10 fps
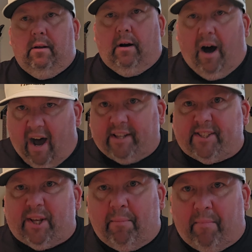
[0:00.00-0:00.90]

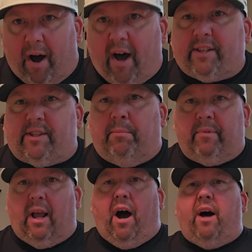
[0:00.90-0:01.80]
Awesome,
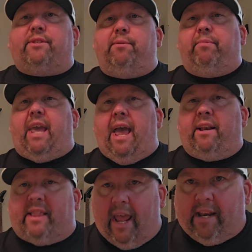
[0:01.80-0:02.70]
awesome, awesome,
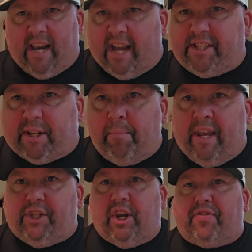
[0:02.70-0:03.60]
Ken. Th nice to
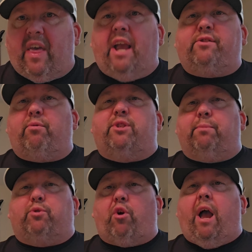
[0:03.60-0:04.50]
meet you. Thanks for
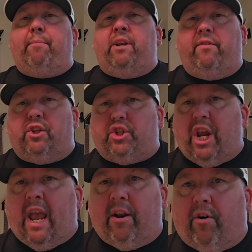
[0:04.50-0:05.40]
subscribing to the
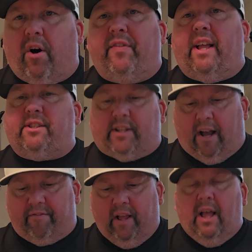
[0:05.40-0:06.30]
channel, all that
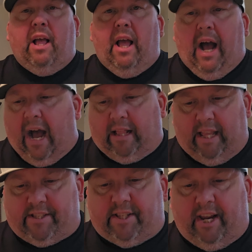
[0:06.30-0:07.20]
stuff. Uh,
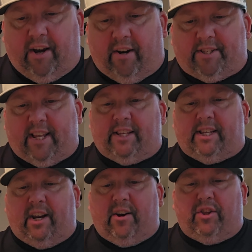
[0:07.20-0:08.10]
let's see here. It says
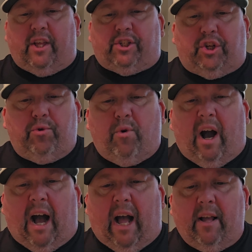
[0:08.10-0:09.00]
here that you
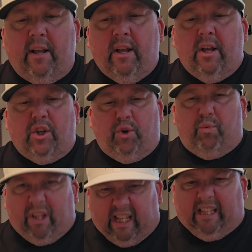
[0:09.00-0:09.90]
uh, you
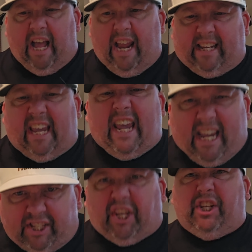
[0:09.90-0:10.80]
really like
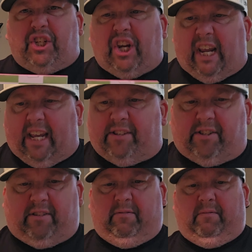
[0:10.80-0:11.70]
easy
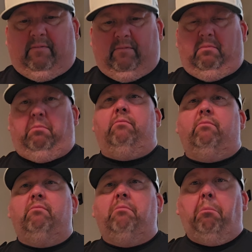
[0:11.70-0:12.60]
cheese.
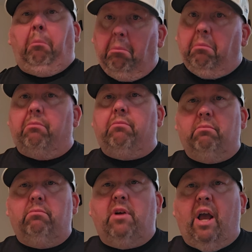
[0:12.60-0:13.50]
Hmm,
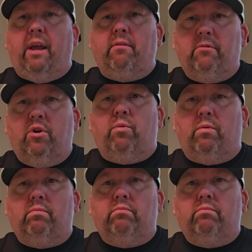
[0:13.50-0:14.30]
okay, cool.